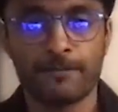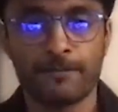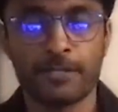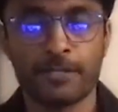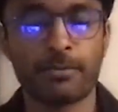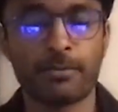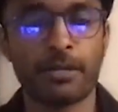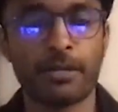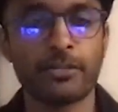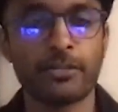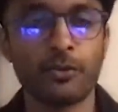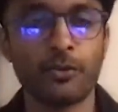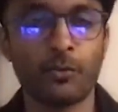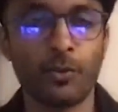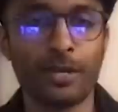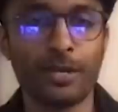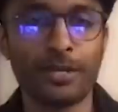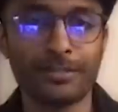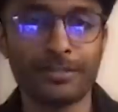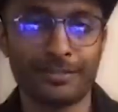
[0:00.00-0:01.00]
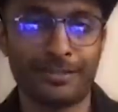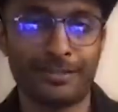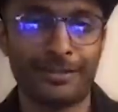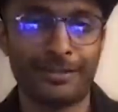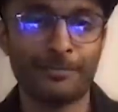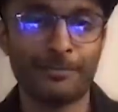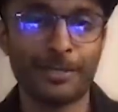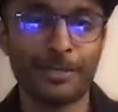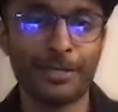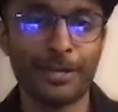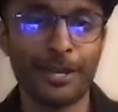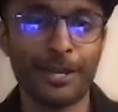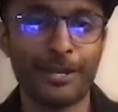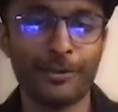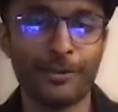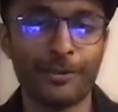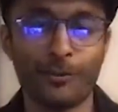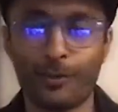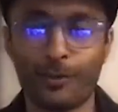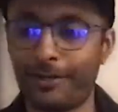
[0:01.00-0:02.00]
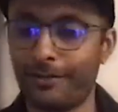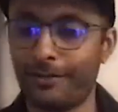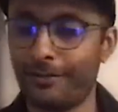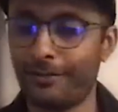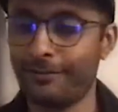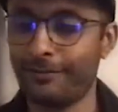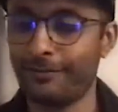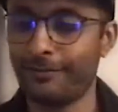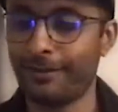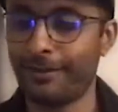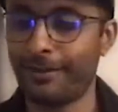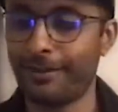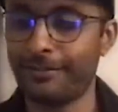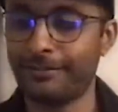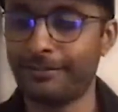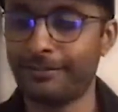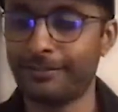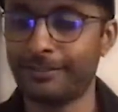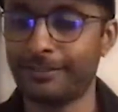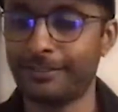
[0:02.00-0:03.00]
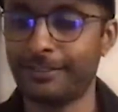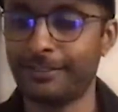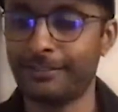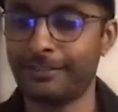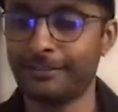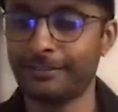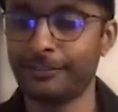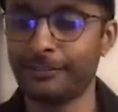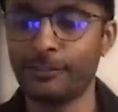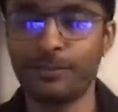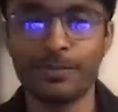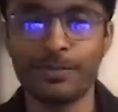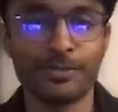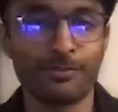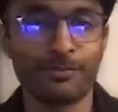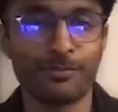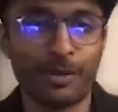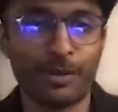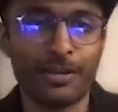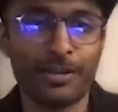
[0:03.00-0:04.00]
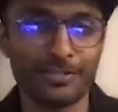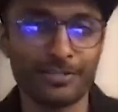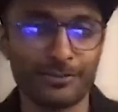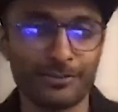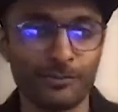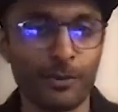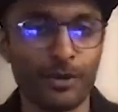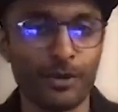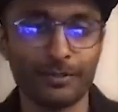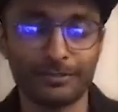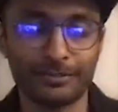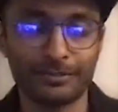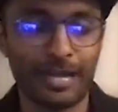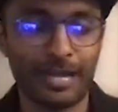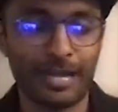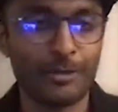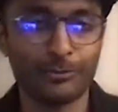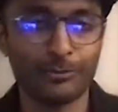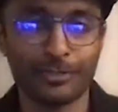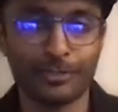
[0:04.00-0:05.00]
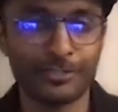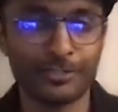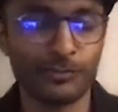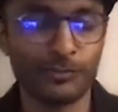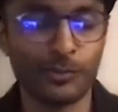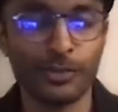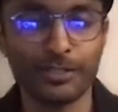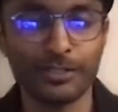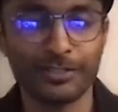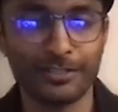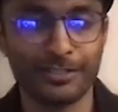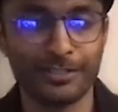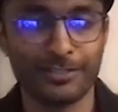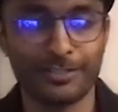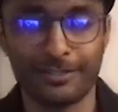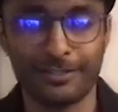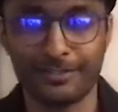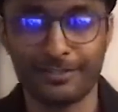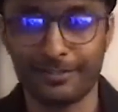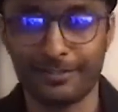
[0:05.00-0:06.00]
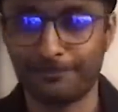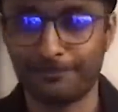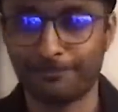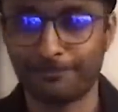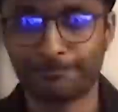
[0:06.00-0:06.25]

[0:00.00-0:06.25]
spread your wings and be innovative and you'd be surprised why, how things work these days